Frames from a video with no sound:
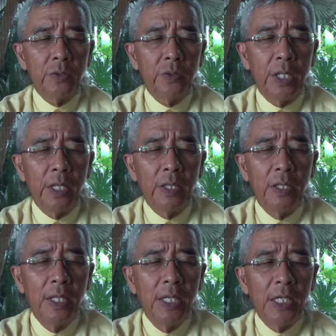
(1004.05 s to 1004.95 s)
to death,
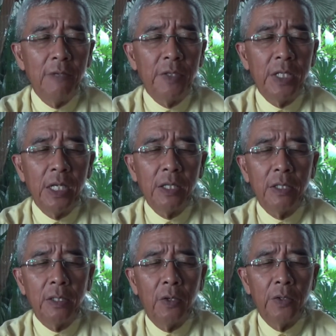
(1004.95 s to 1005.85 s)
even death
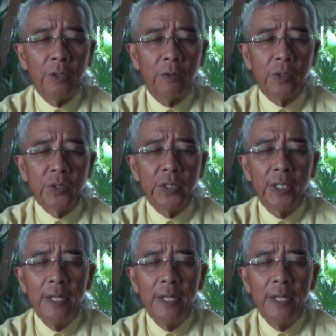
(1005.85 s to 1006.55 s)
on a cross.